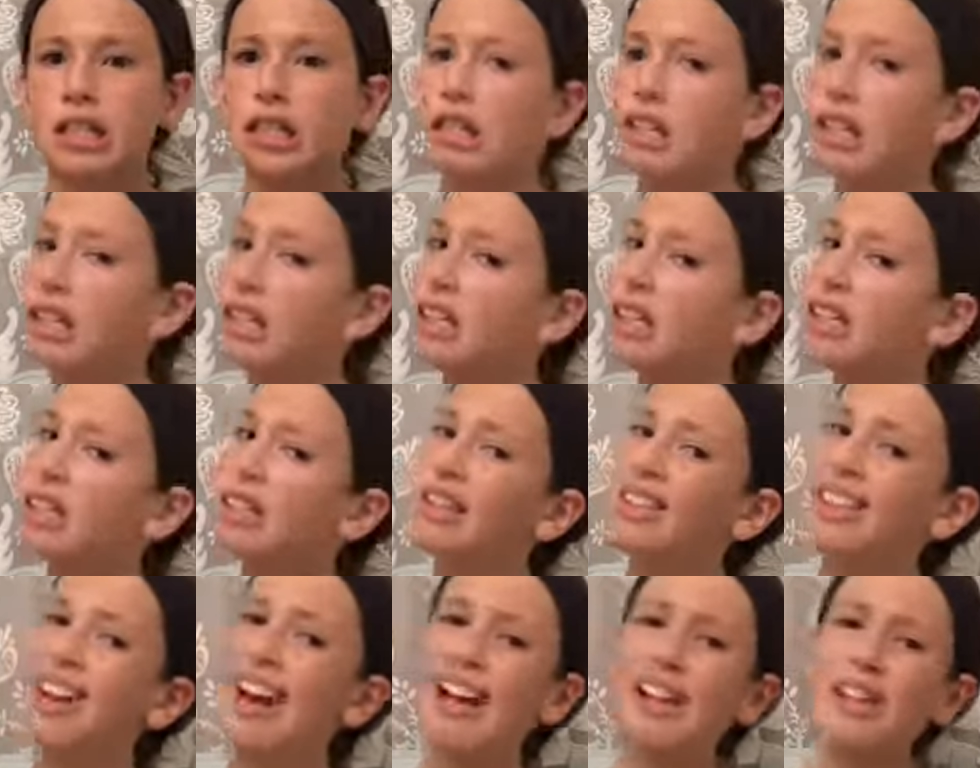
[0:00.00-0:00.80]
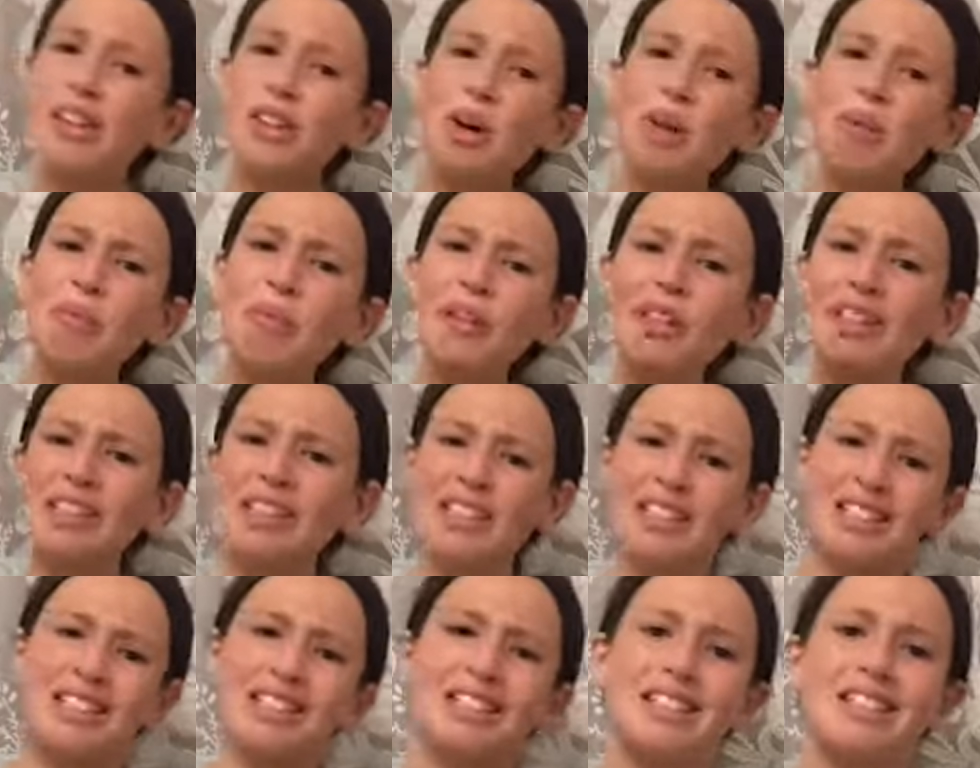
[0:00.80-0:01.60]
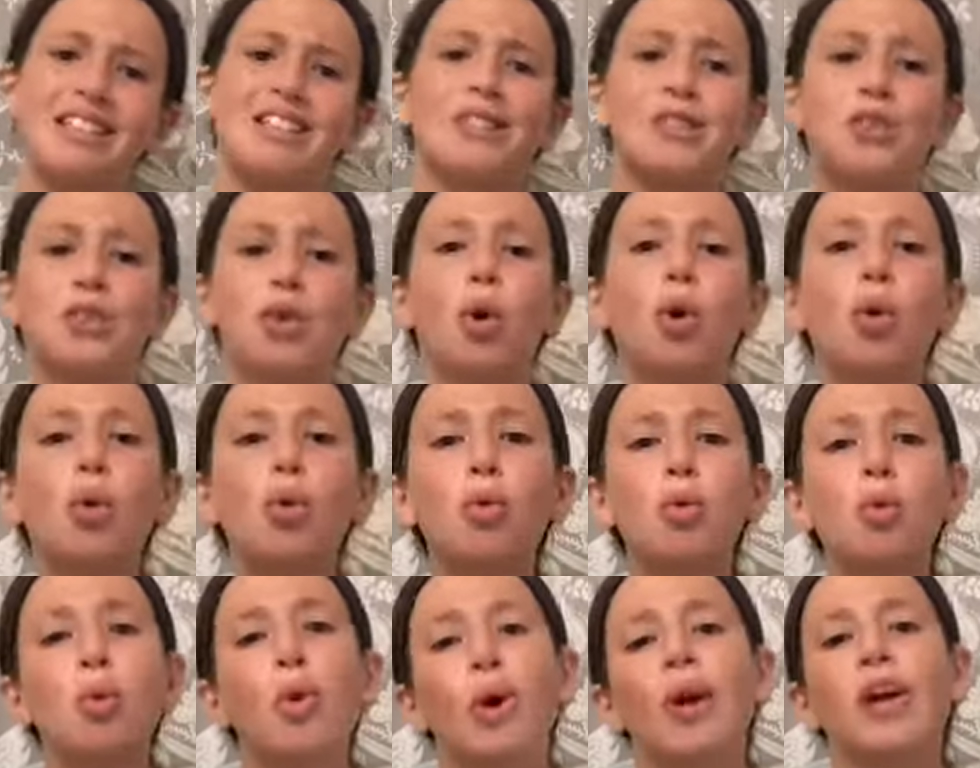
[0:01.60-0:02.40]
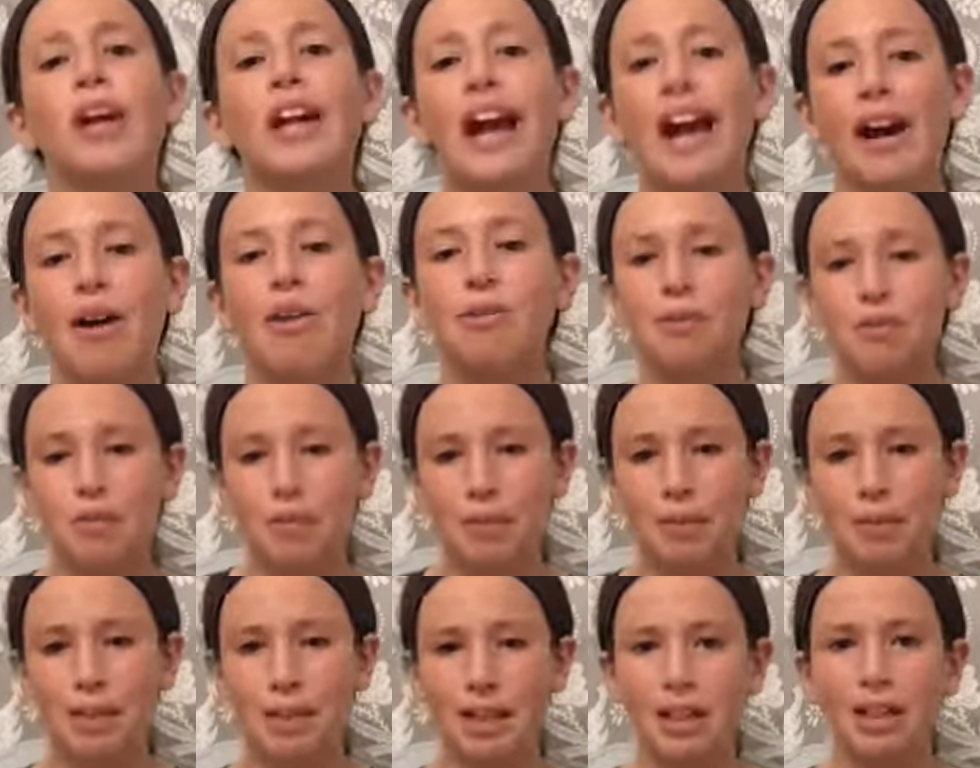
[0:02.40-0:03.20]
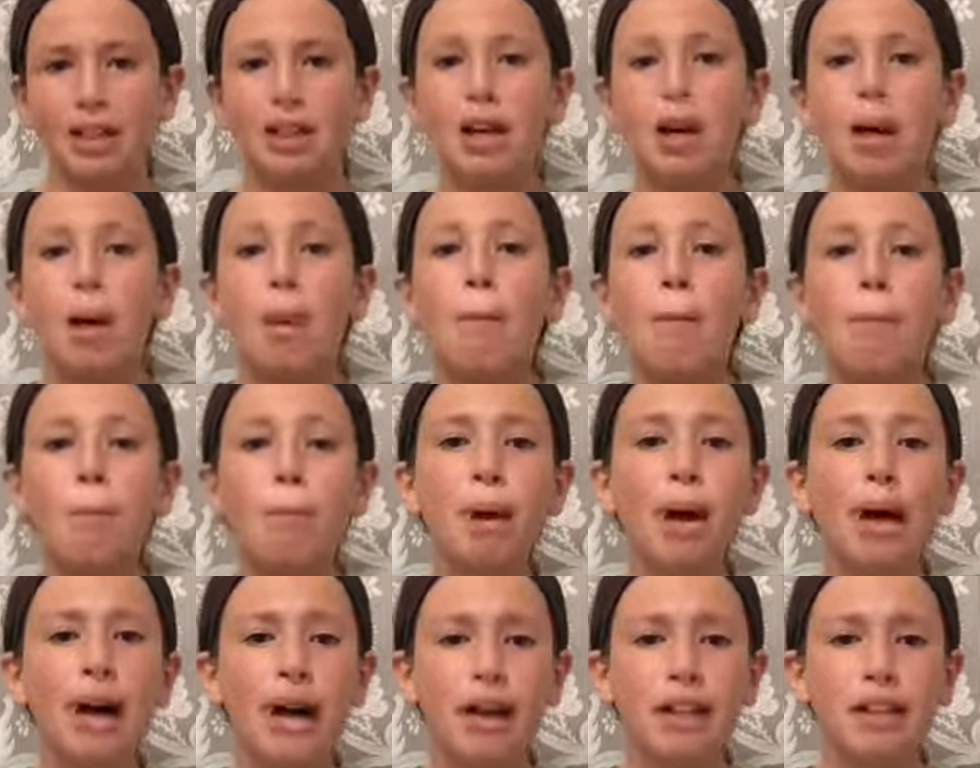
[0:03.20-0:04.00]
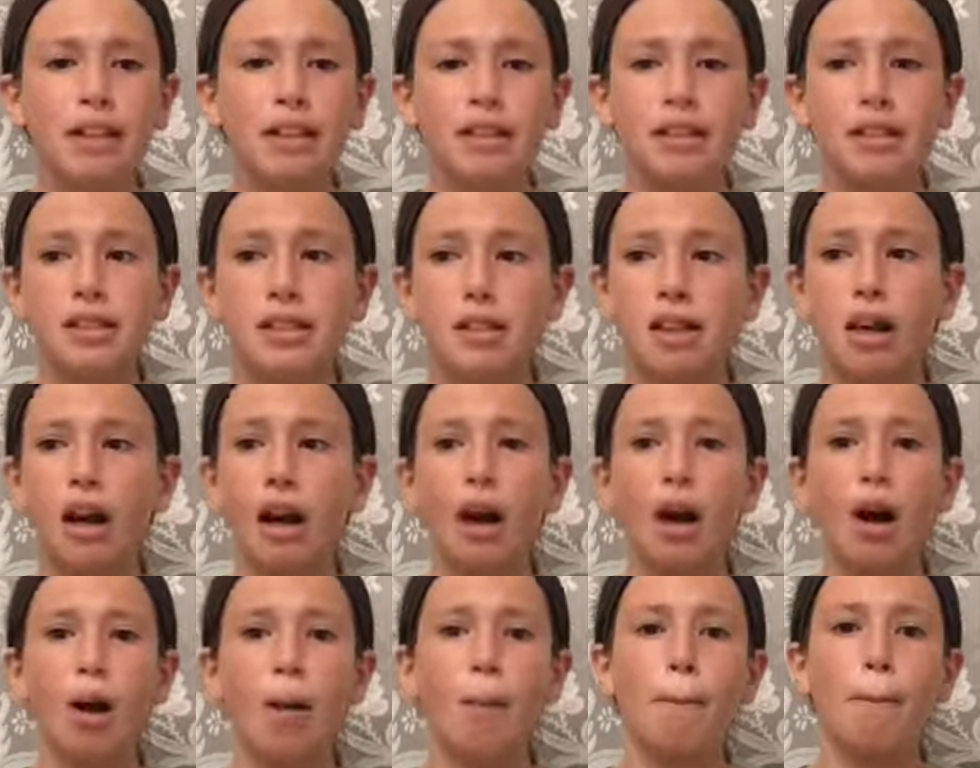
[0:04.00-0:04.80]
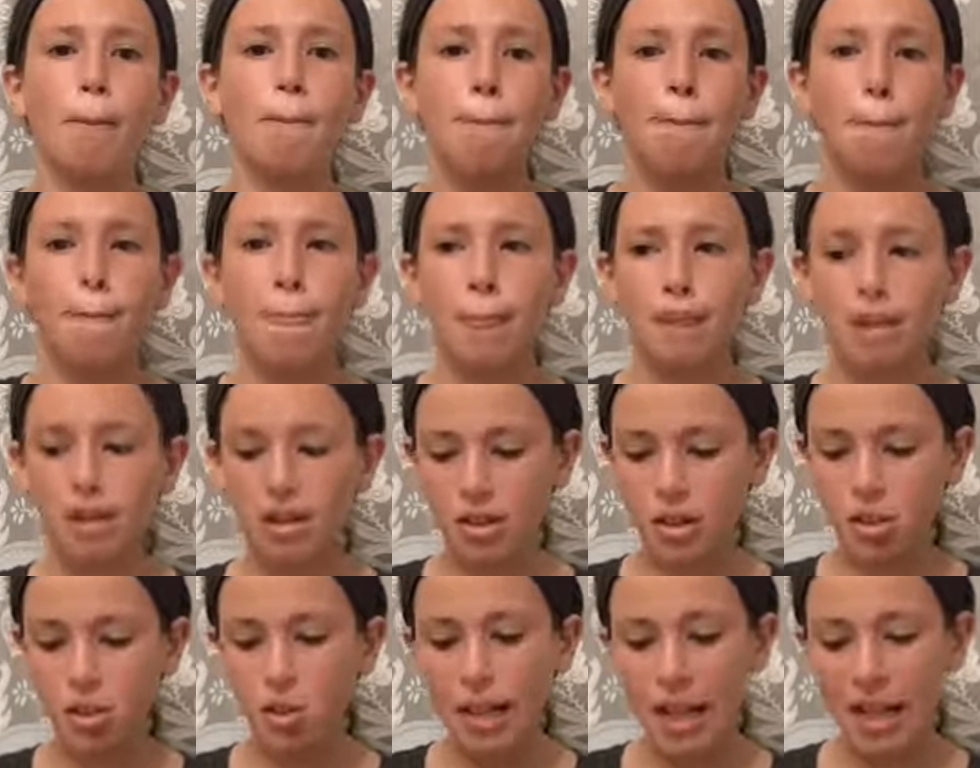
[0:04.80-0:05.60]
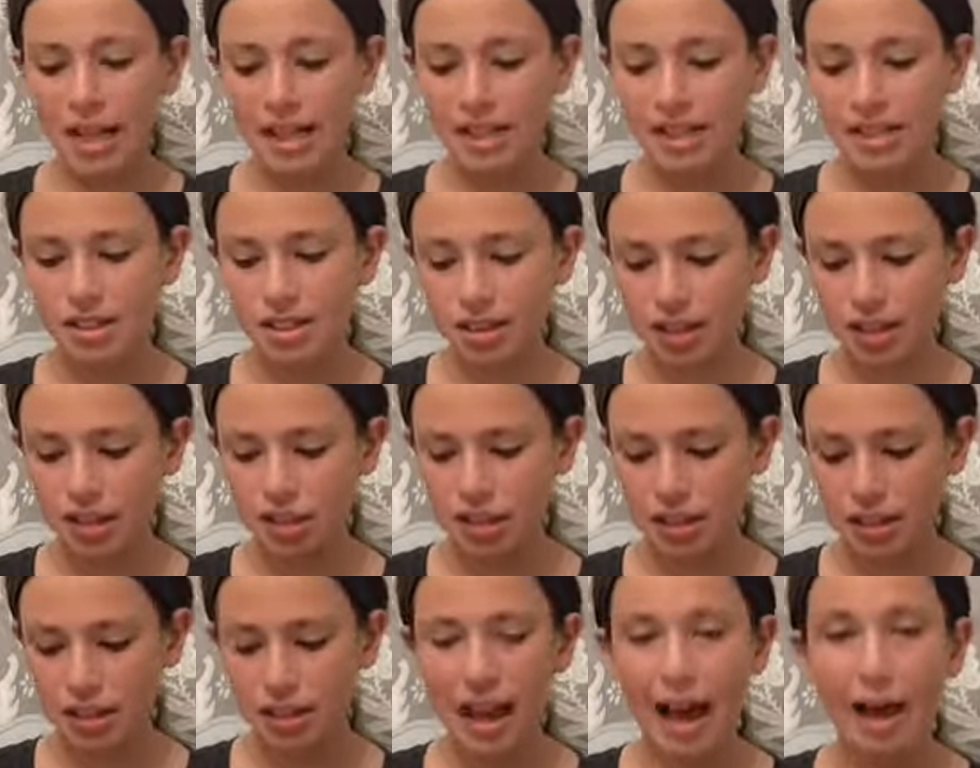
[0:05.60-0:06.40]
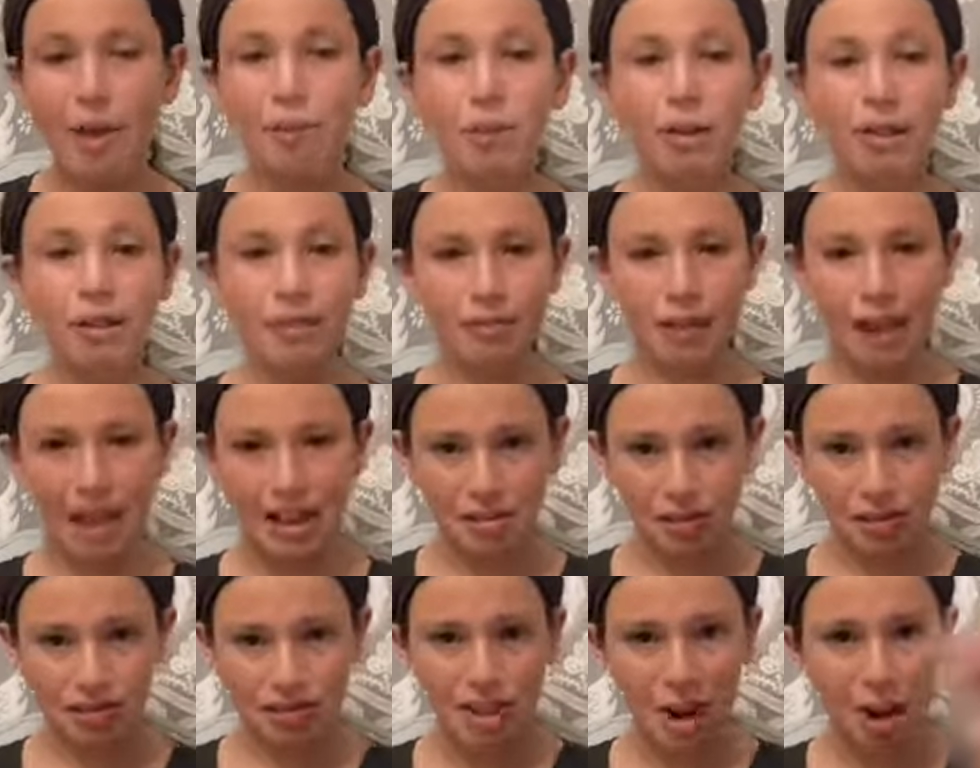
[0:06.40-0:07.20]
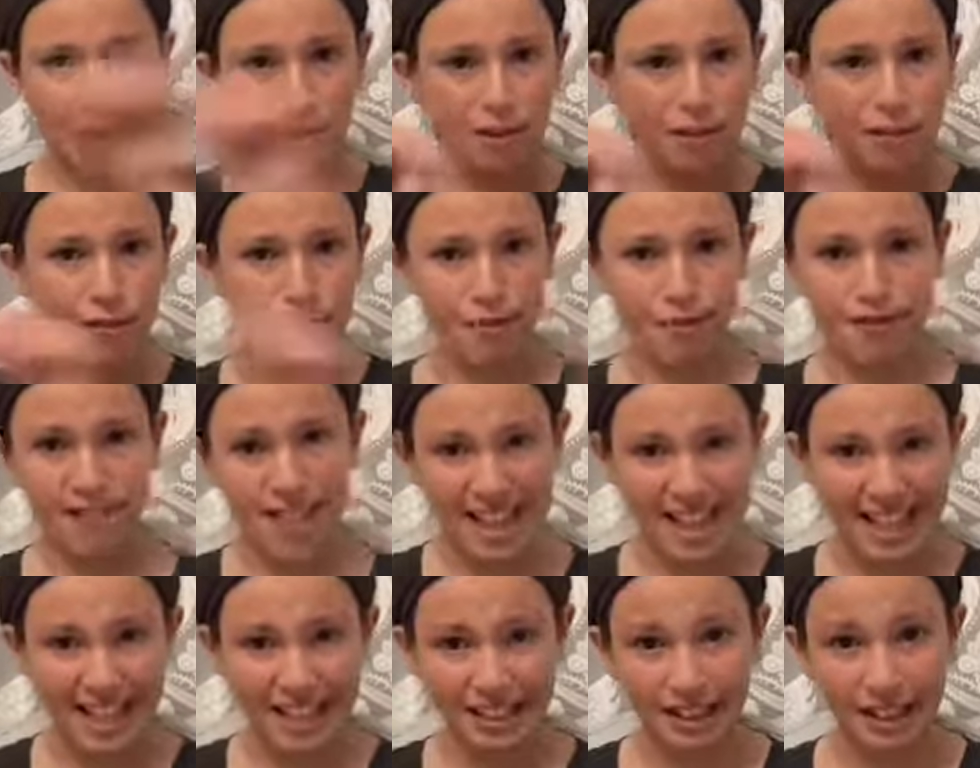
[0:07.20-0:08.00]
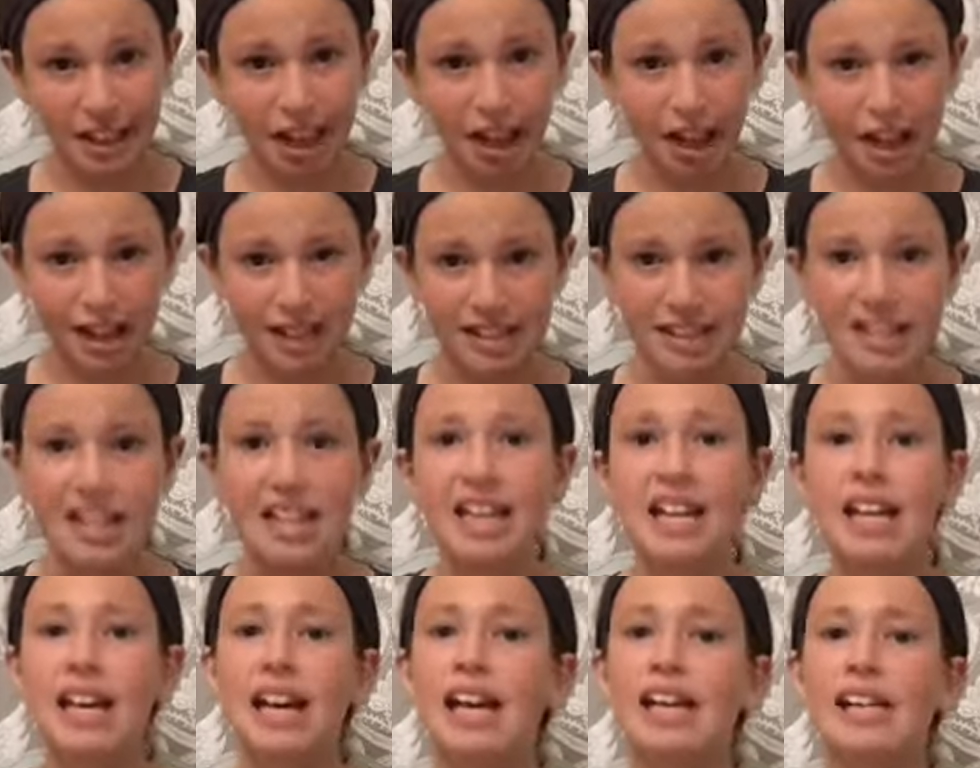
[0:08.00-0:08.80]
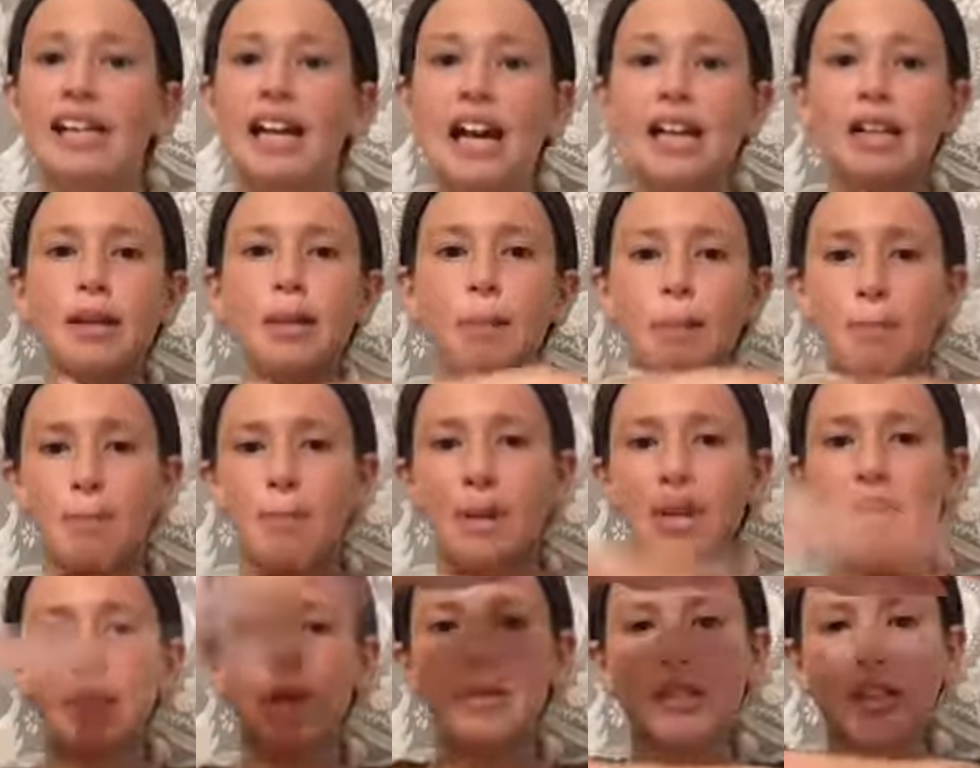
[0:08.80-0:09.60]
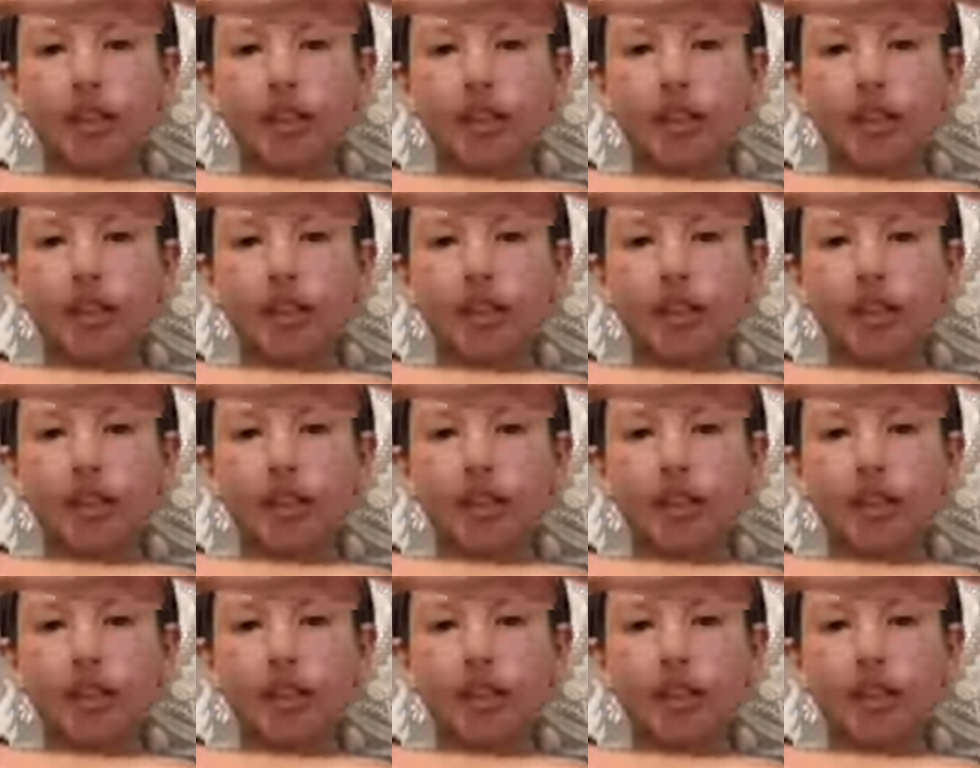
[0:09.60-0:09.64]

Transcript: Lined notebooks just don't work out for me, but you can still use it. That one had very thick lines, and it had a big